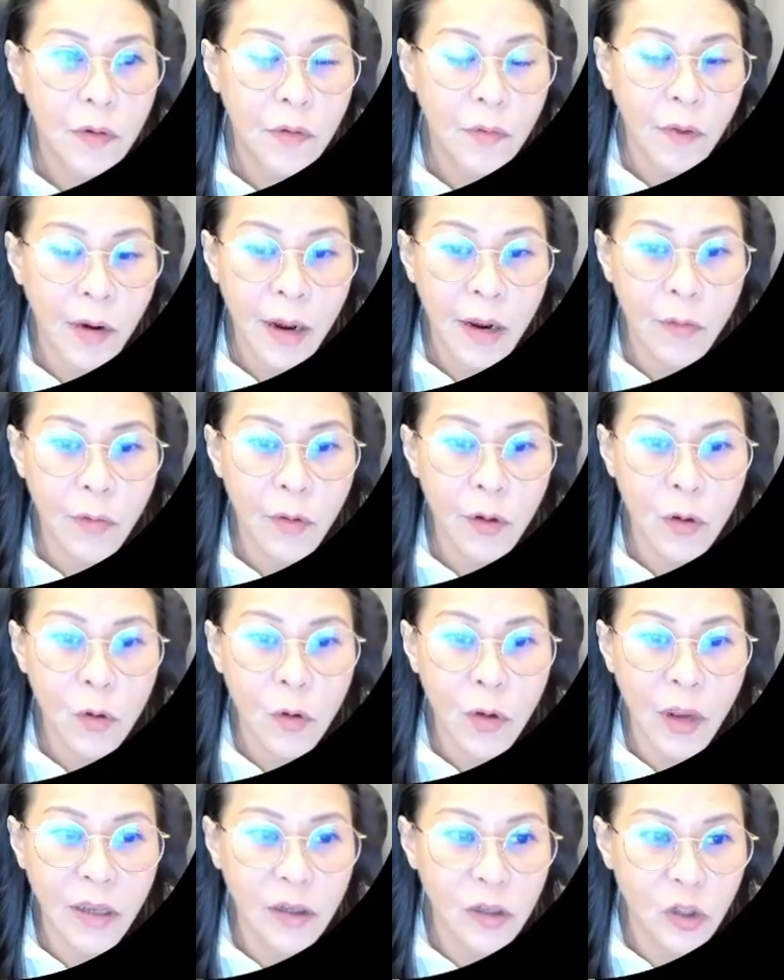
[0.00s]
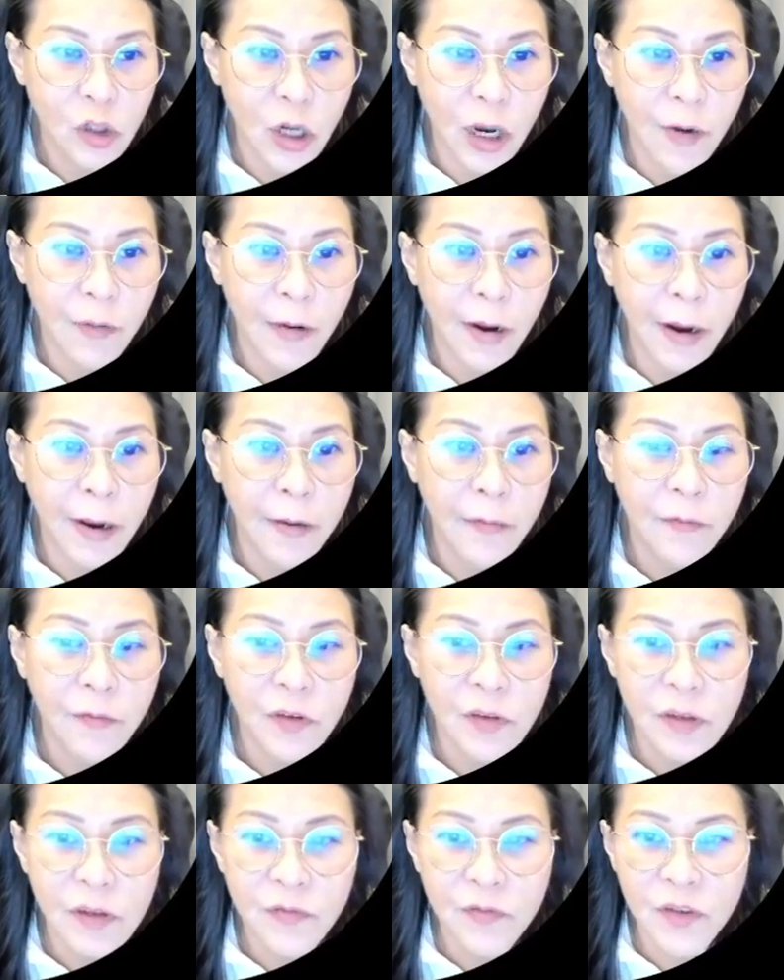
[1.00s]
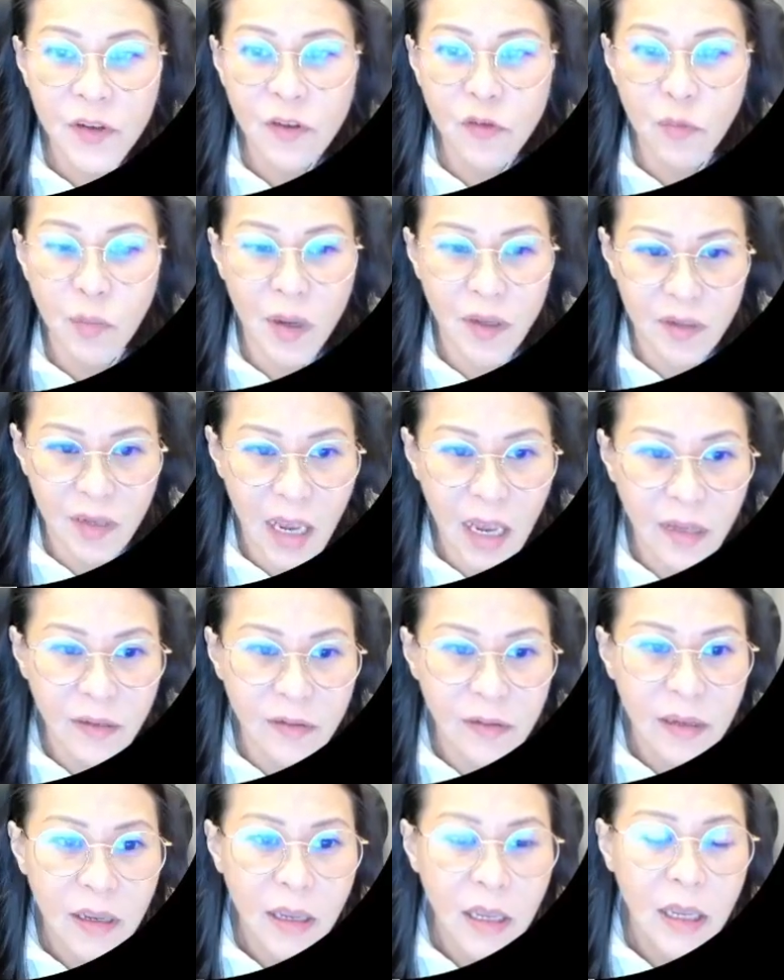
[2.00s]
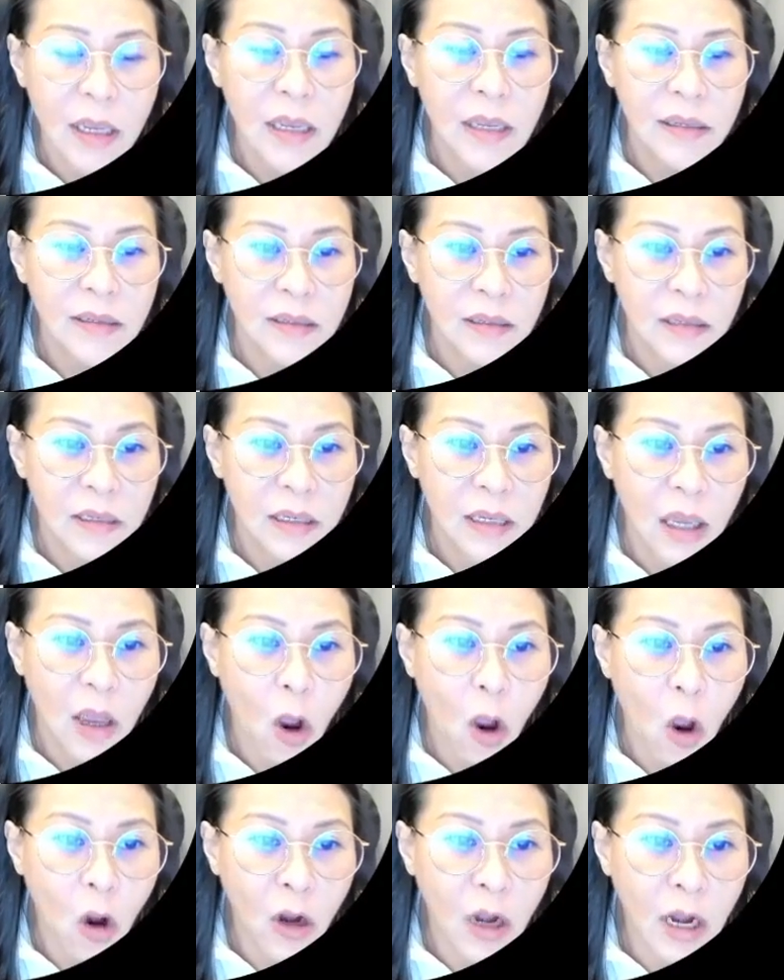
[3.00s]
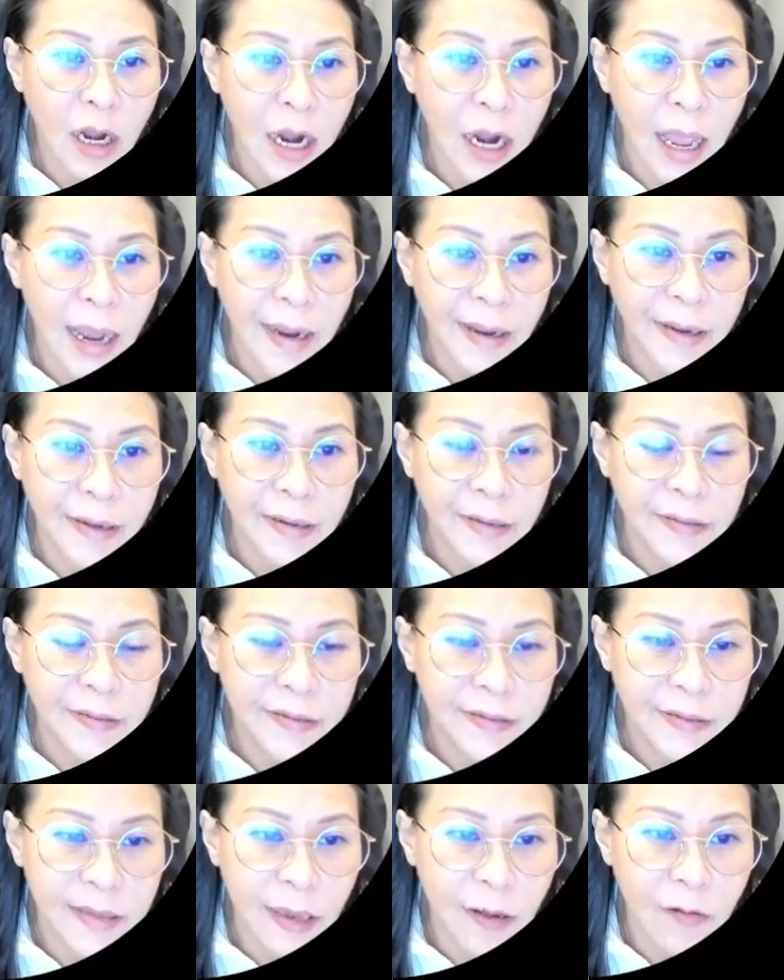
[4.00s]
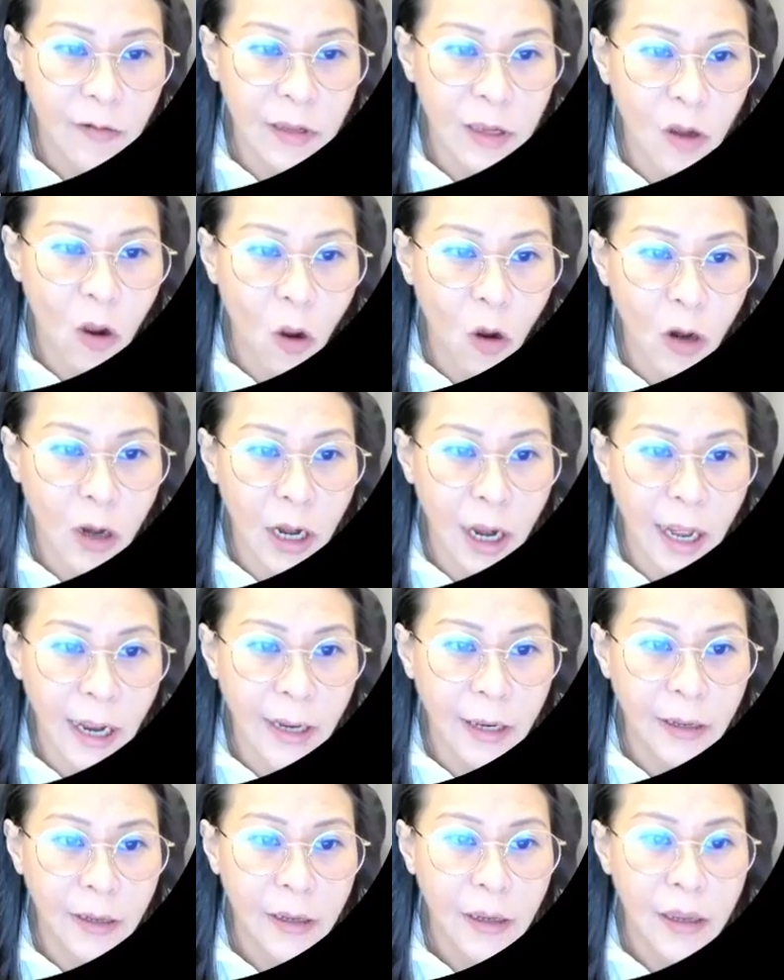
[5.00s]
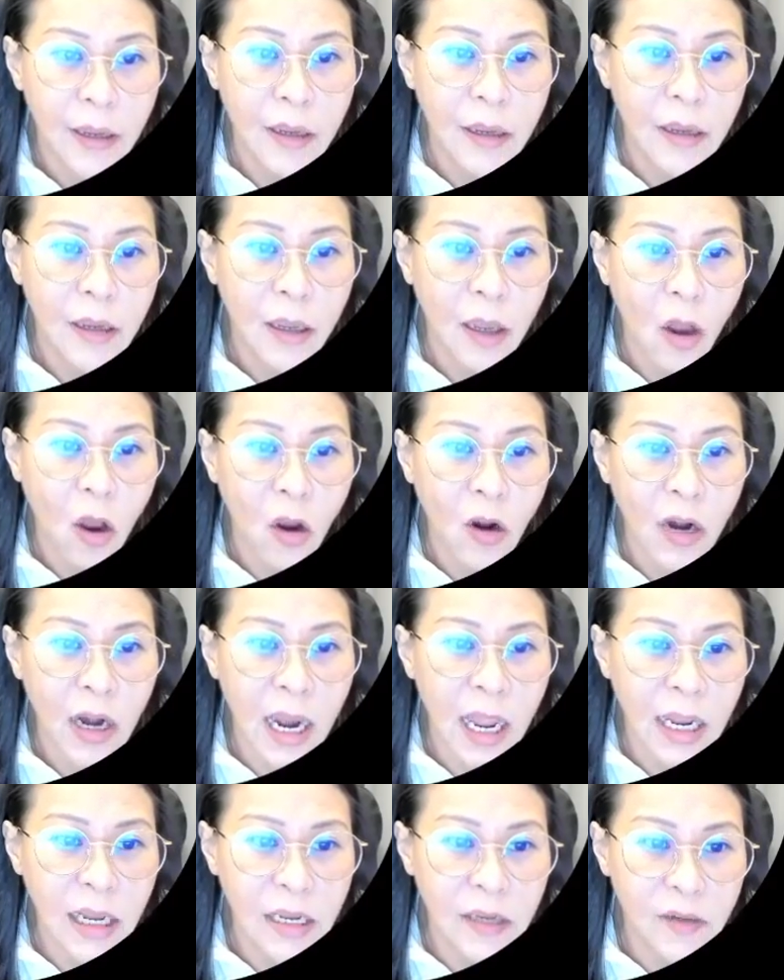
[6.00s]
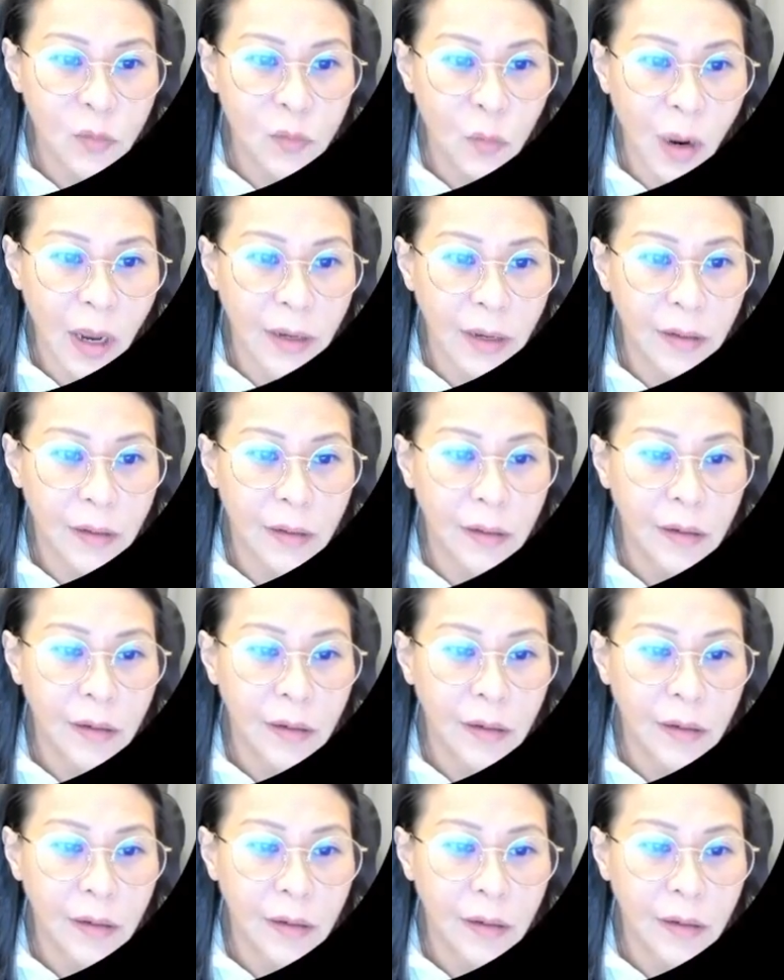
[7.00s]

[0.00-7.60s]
right, when you look at the chart, right, first thing first, you must ask online selling online. Online is what?